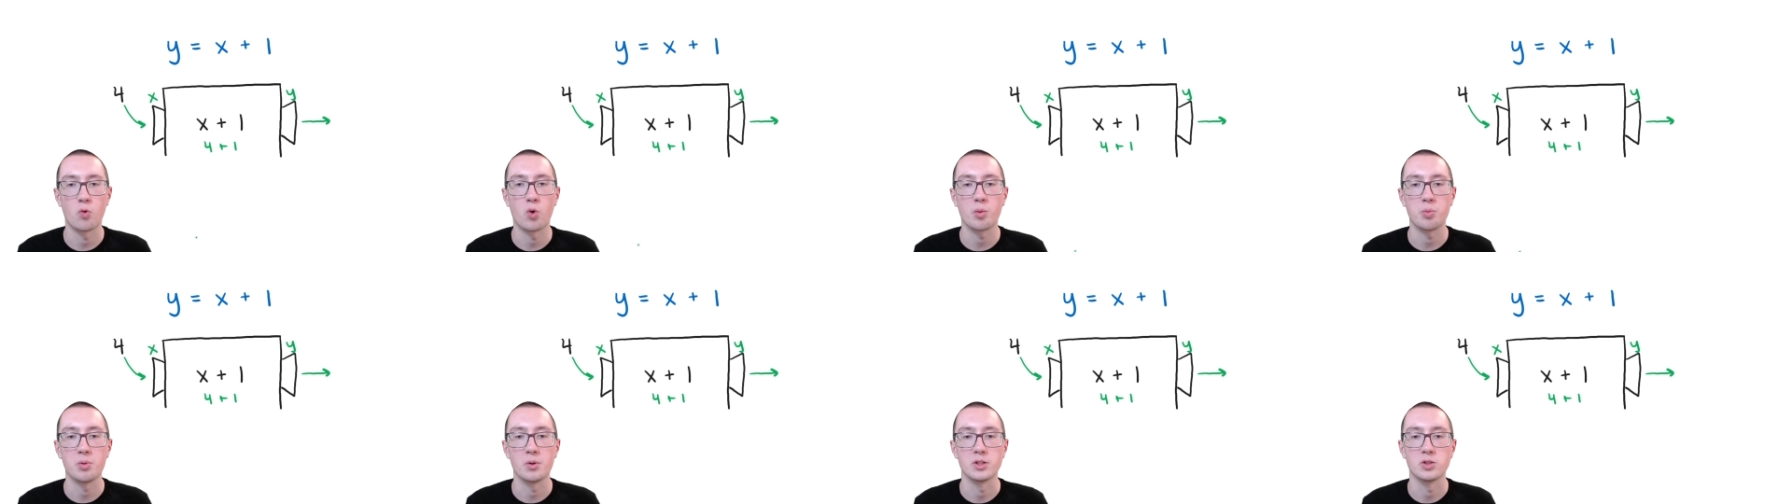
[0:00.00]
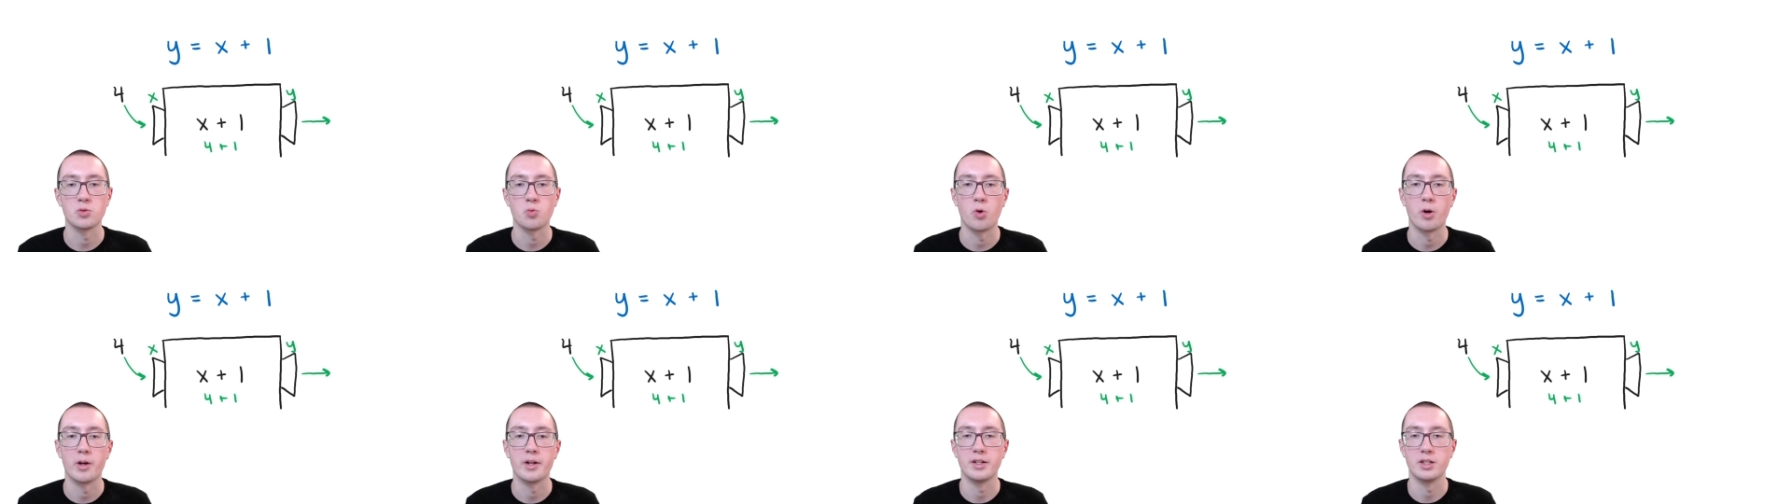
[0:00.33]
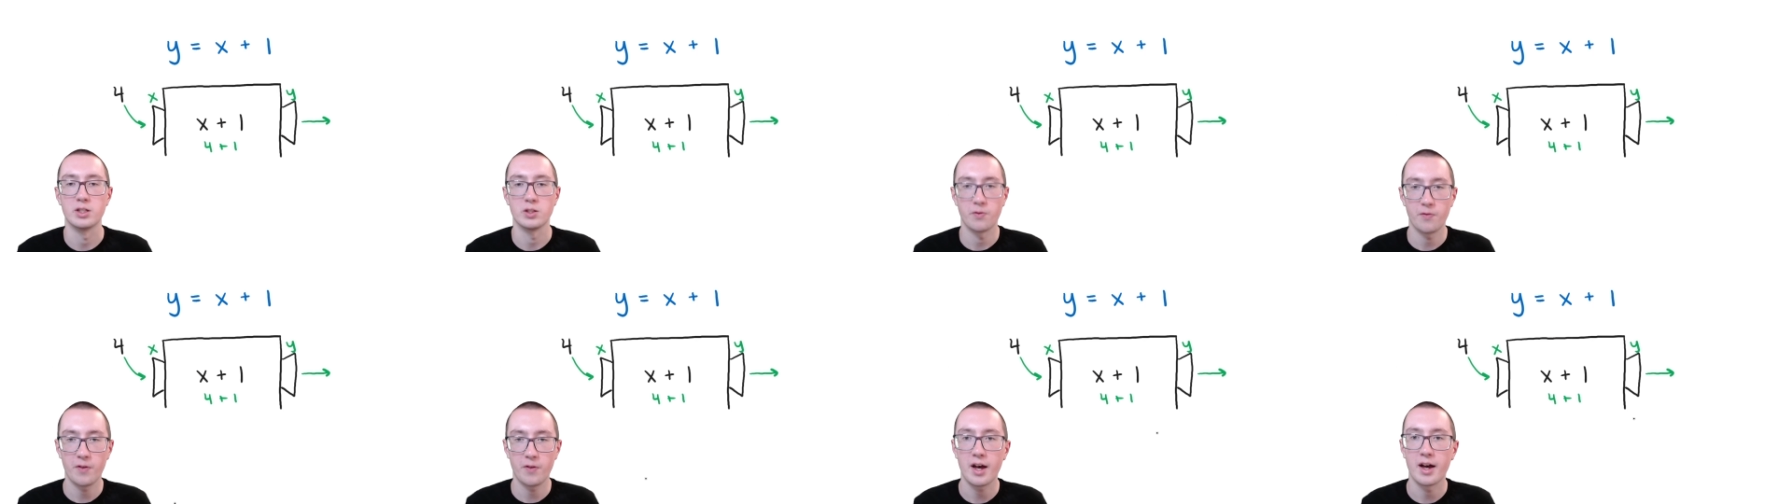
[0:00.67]
four plus one
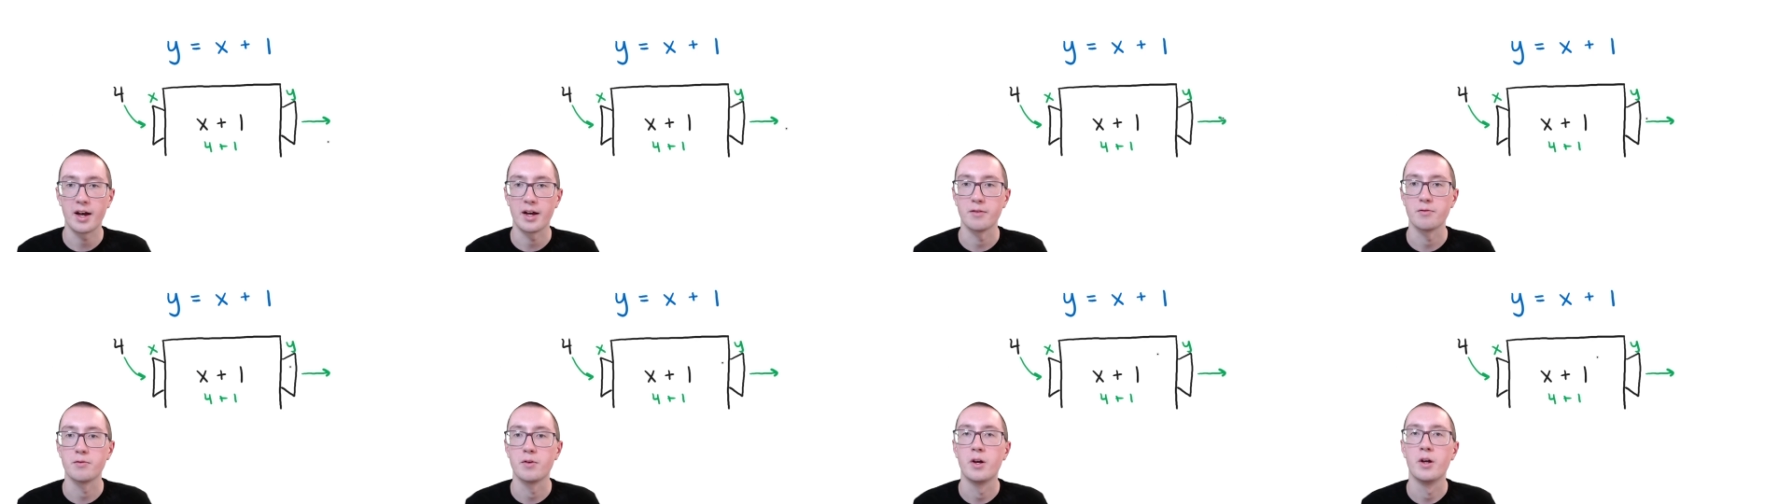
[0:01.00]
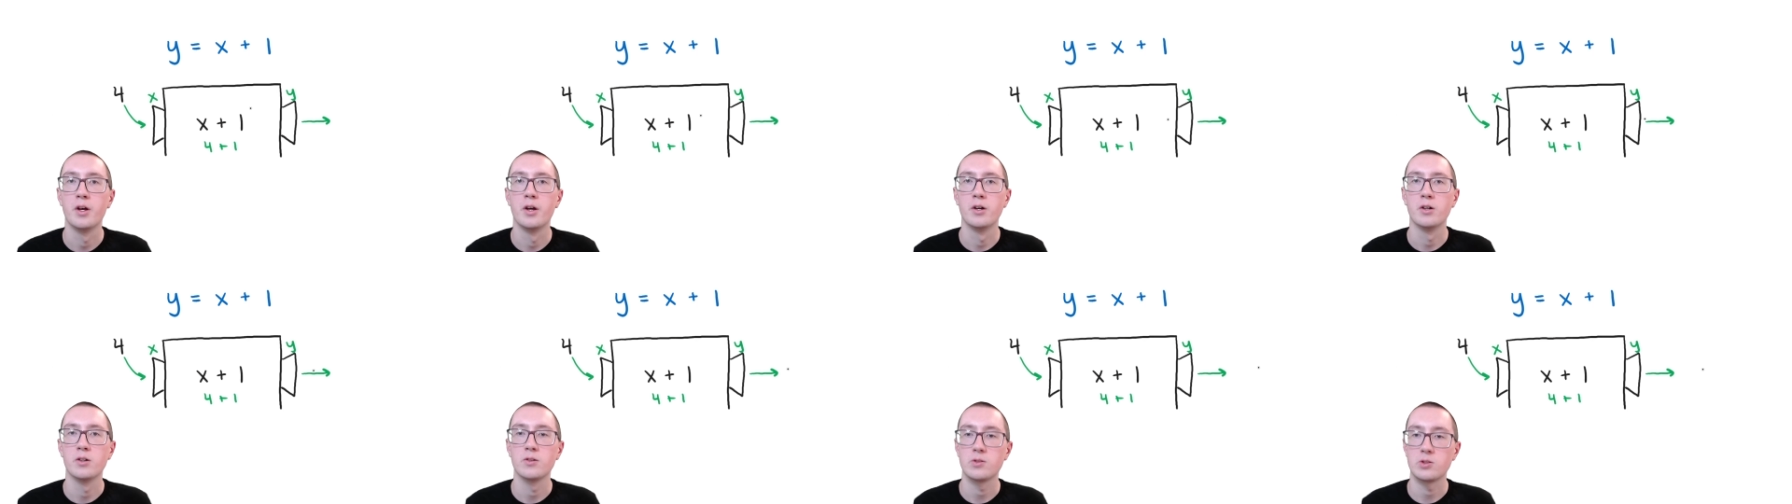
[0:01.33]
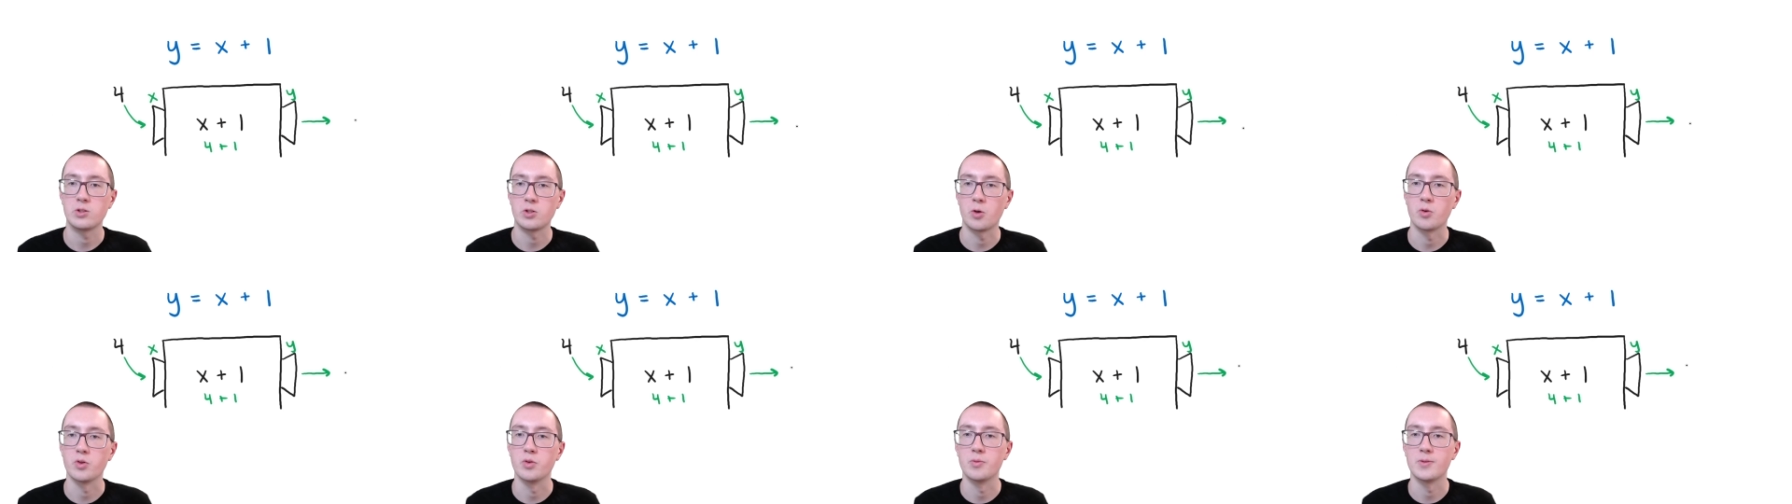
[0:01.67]
is five.
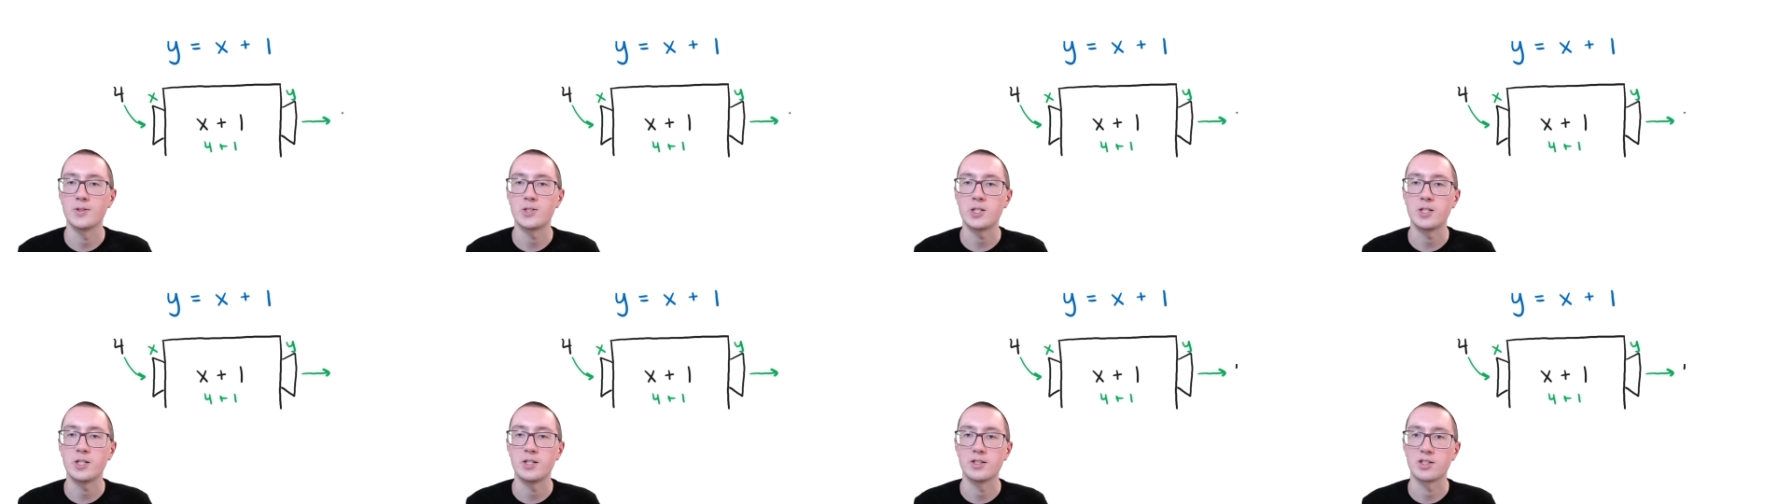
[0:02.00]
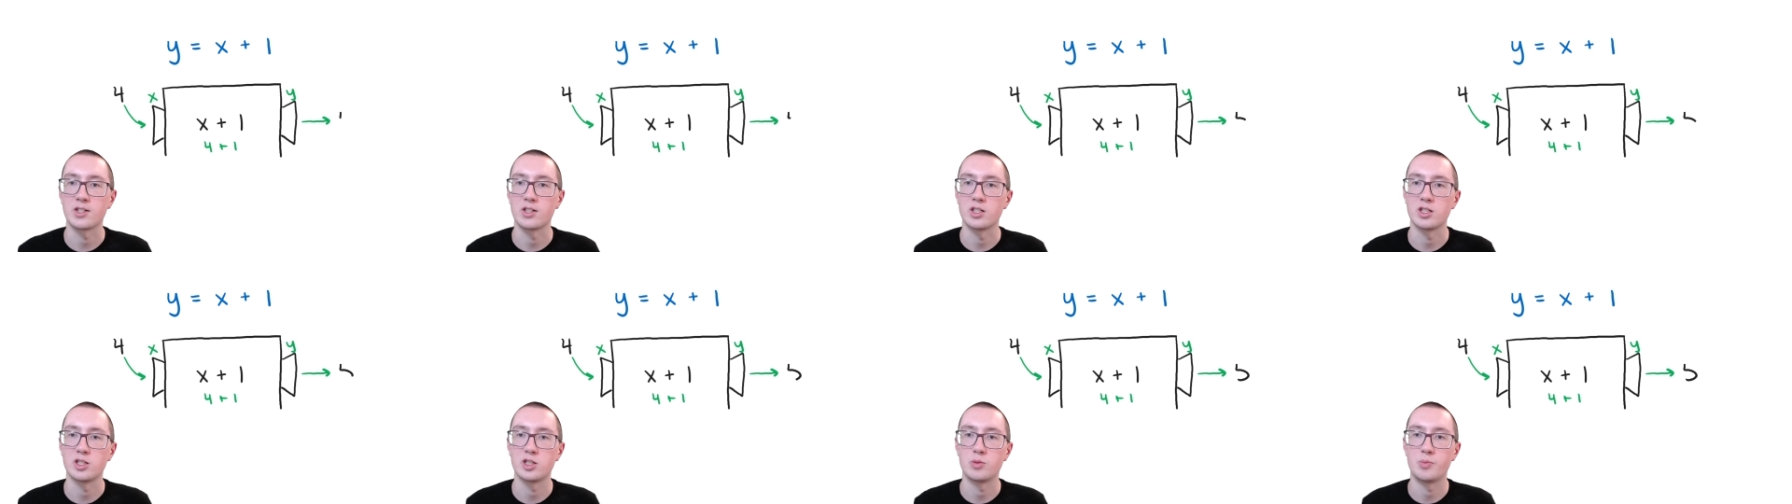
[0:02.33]
So the machine is going to